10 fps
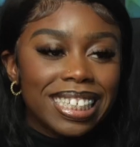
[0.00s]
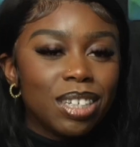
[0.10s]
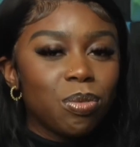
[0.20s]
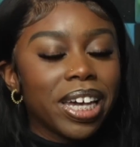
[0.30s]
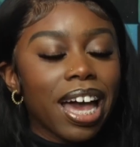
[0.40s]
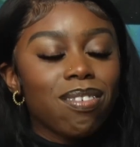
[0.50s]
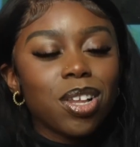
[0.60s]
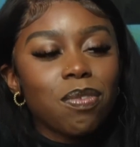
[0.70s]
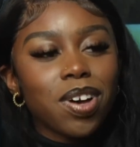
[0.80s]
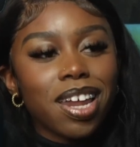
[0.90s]
talking. We can have a
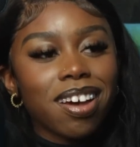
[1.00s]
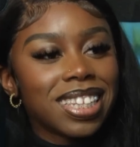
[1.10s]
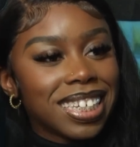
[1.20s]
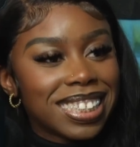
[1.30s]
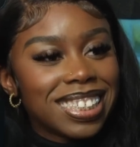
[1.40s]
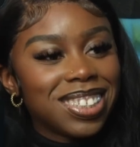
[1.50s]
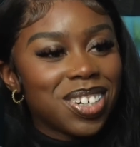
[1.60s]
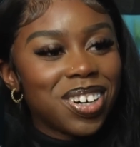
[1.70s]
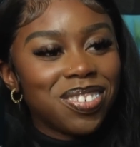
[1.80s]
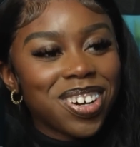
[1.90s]
little fun on this, you
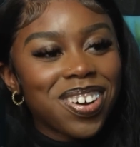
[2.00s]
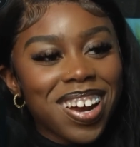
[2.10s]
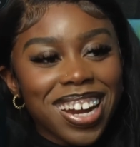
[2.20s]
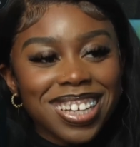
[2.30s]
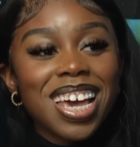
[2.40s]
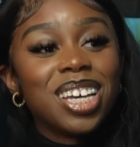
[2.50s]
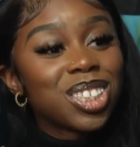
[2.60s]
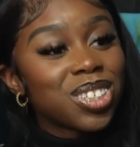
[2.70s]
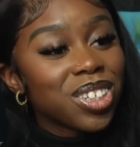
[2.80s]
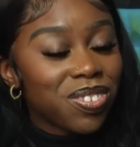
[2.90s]
know, recording. Yes,
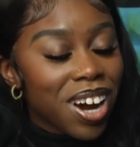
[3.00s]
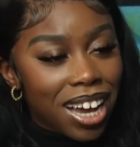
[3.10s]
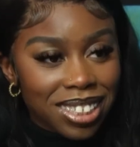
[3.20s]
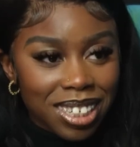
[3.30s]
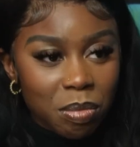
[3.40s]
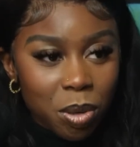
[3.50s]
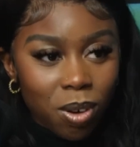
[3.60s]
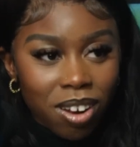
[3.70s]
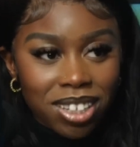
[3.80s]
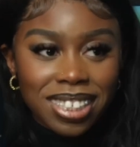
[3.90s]
so we're actually going to put one on